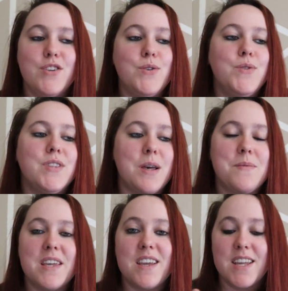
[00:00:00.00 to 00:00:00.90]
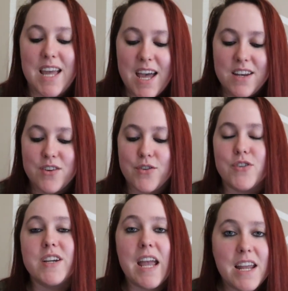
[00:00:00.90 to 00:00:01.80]
Do something again
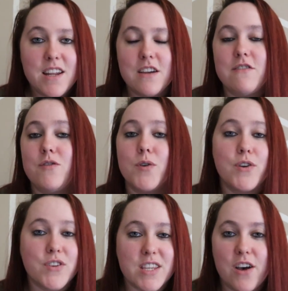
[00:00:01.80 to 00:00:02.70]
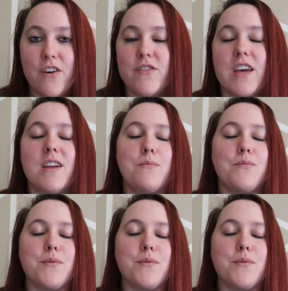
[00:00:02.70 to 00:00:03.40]
creative for yourself that